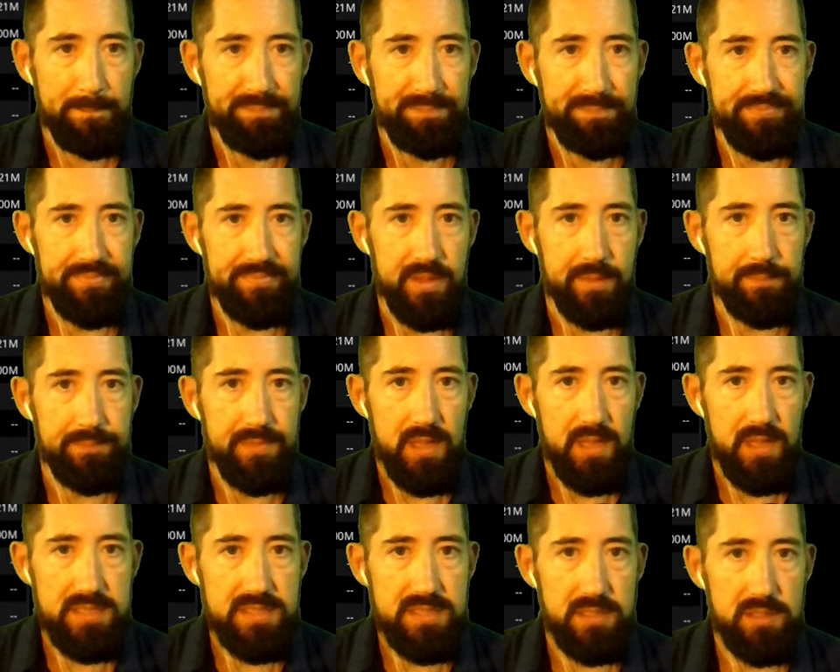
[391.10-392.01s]
Hmm,
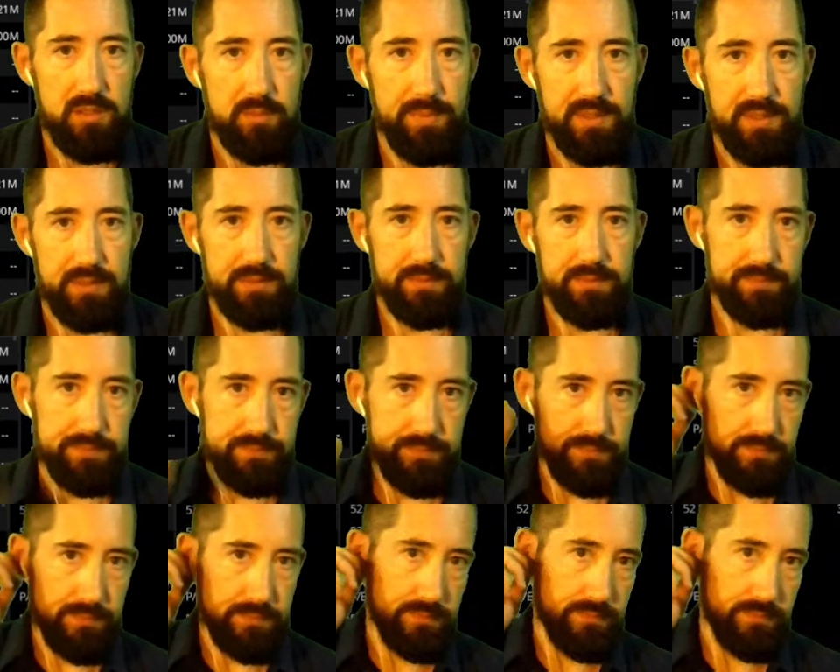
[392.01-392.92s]
that's a little bit
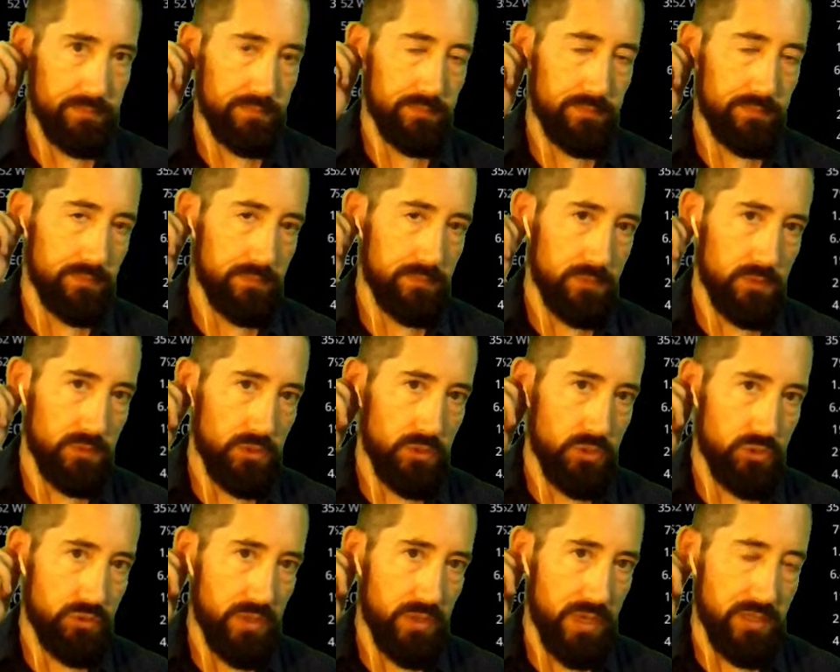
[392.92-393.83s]

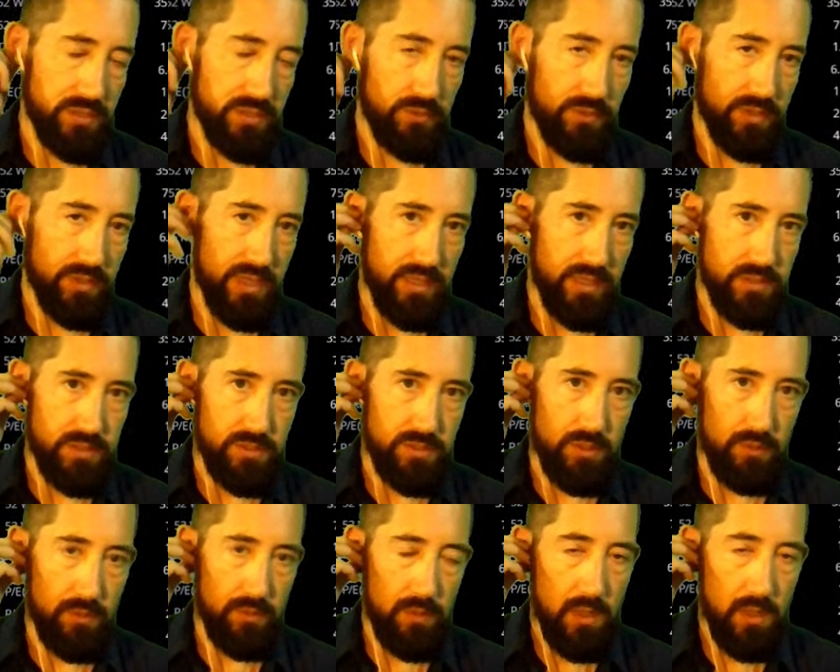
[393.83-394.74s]
strange. Okay,
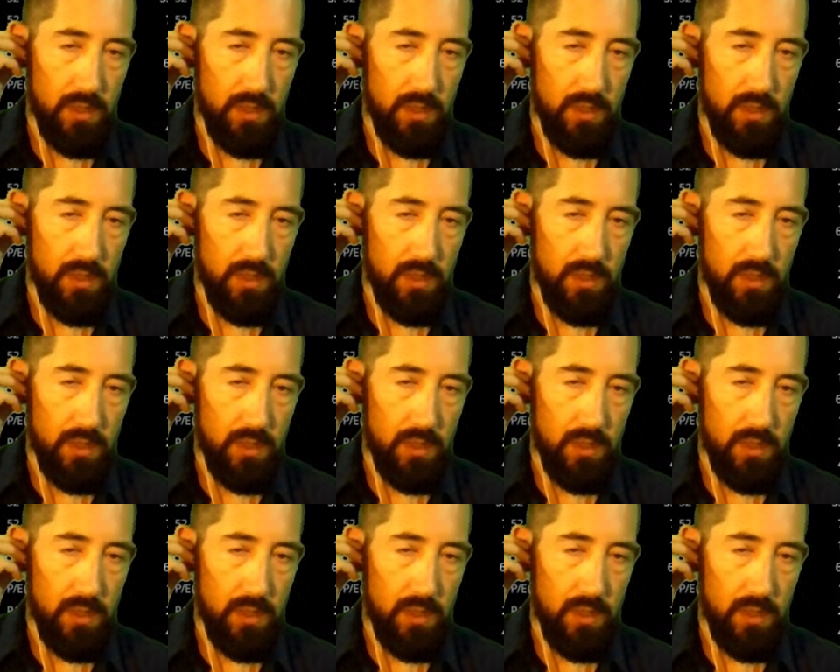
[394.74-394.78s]
so